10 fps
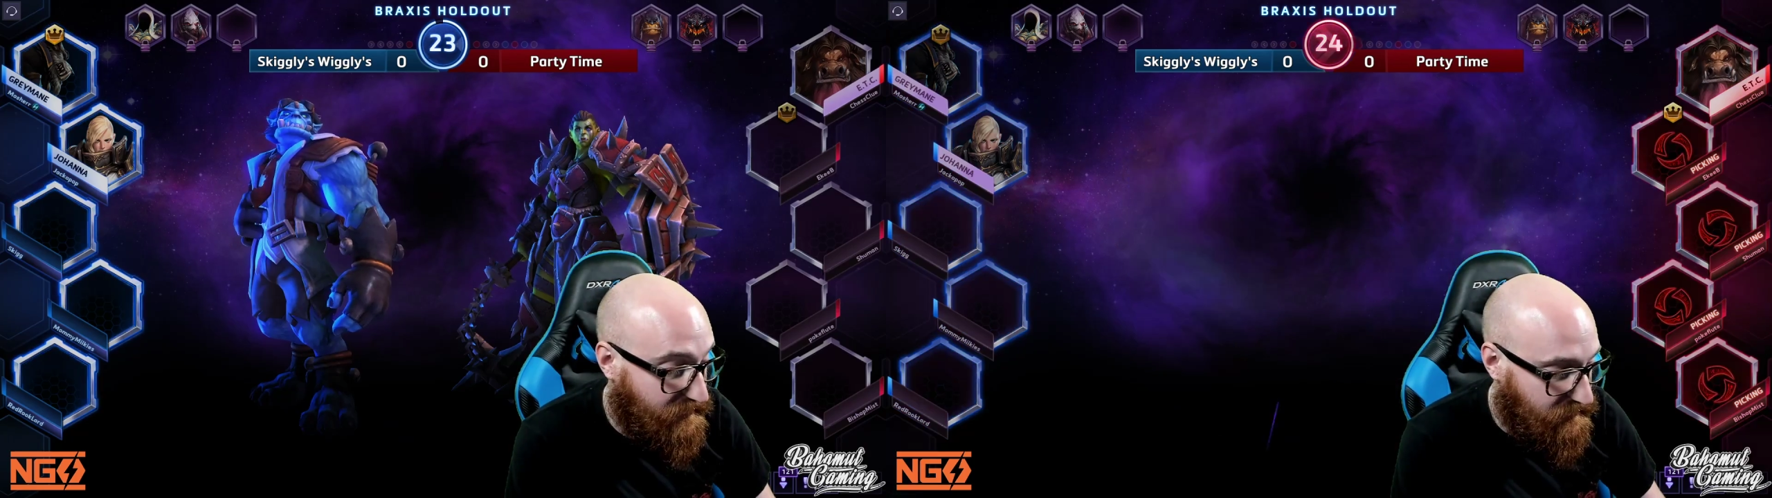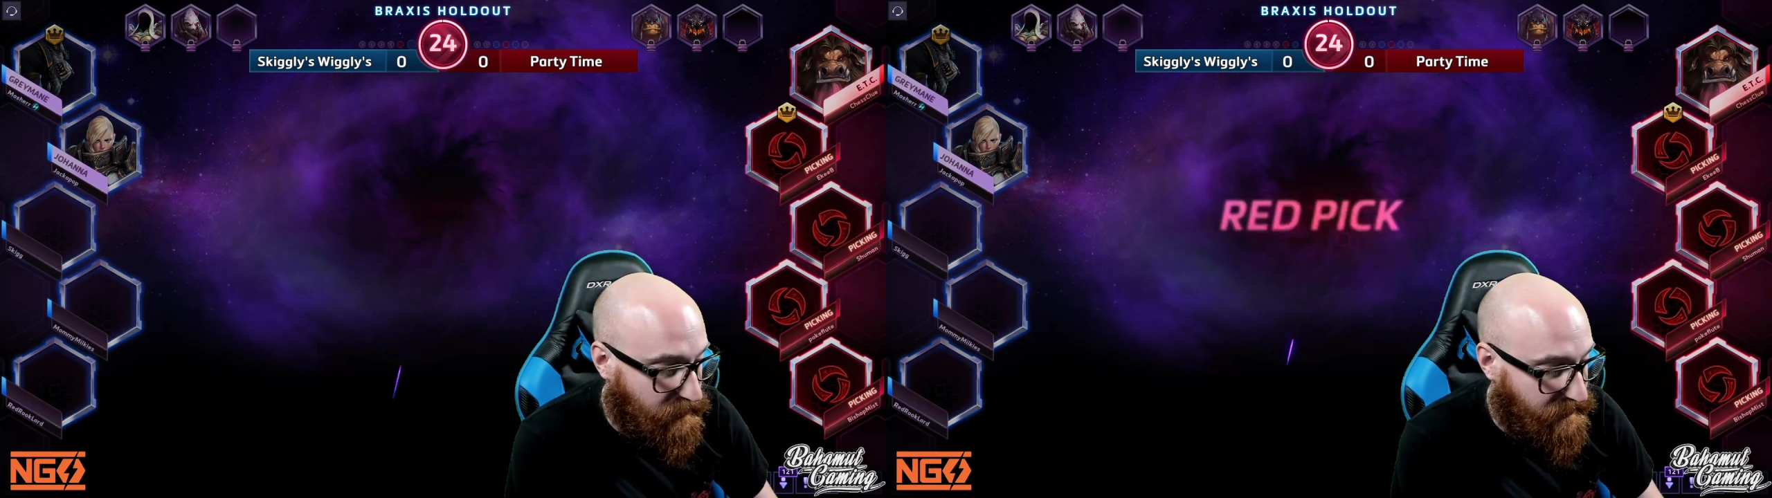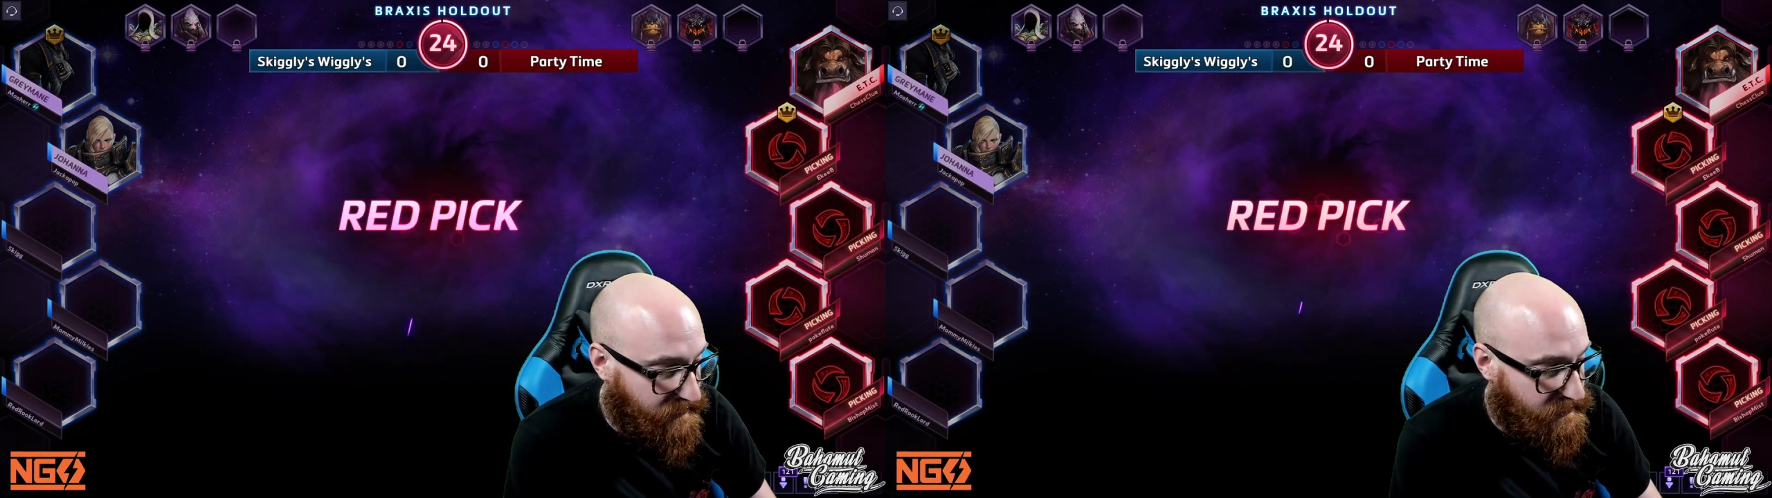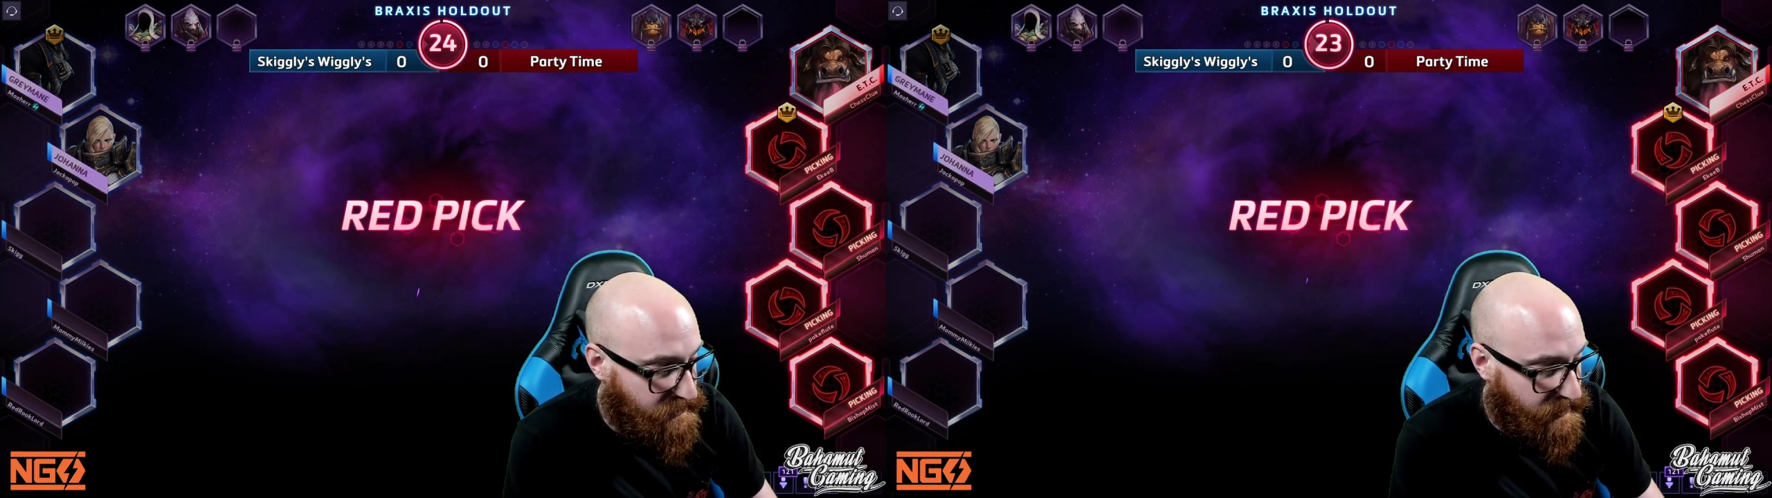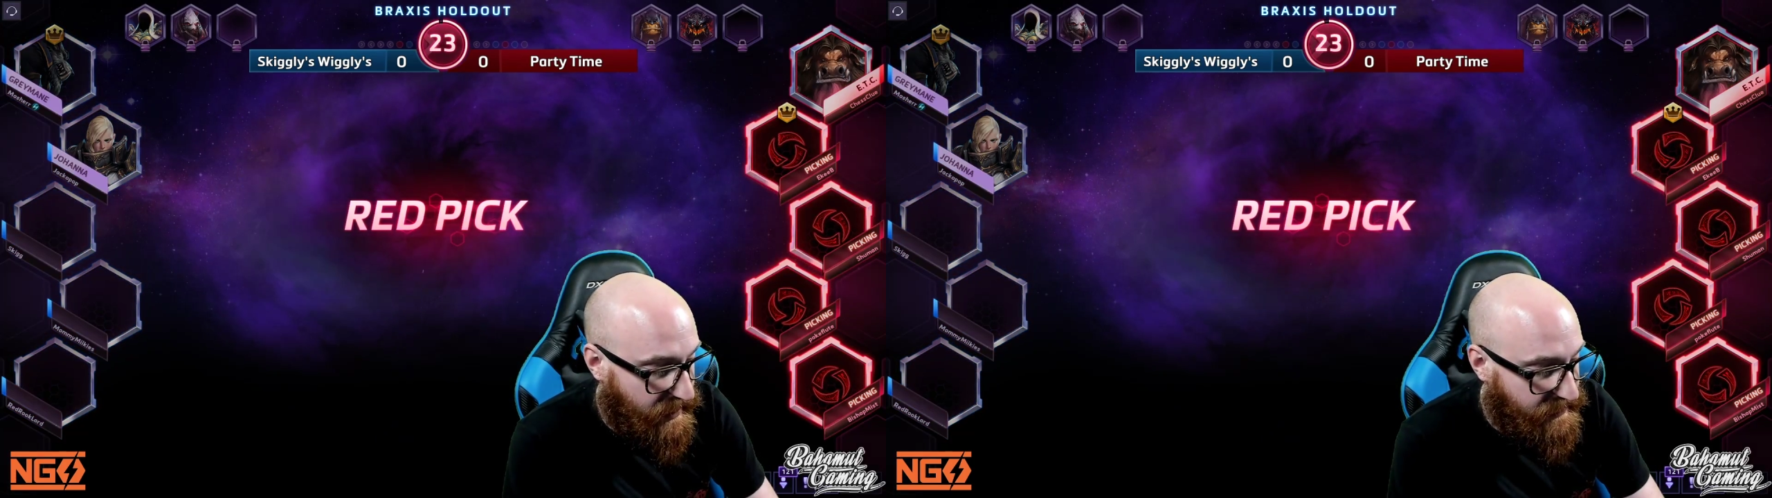a little bit easier
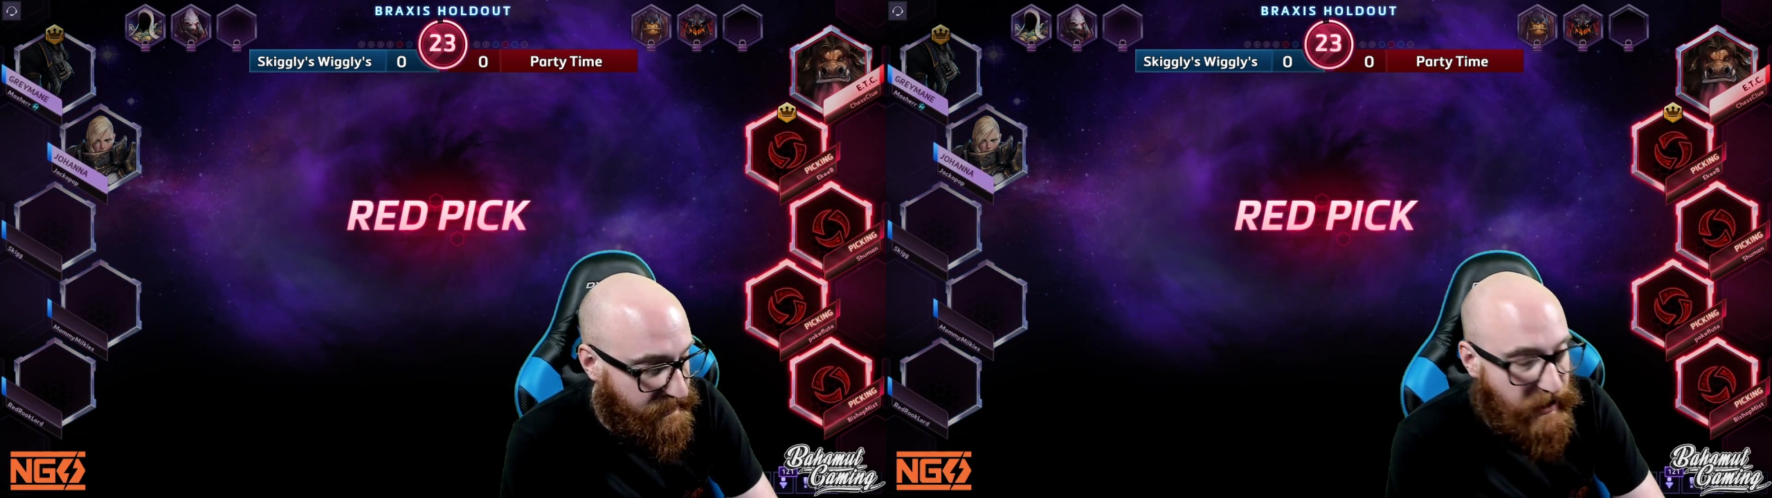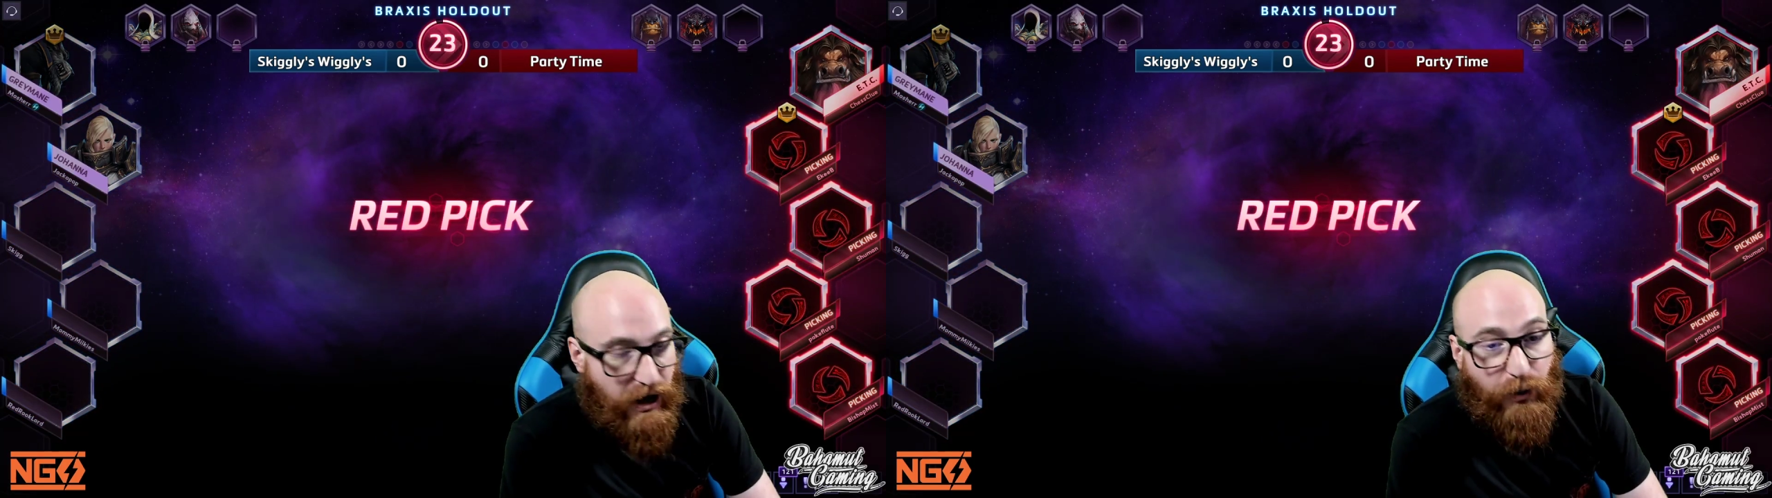to edit.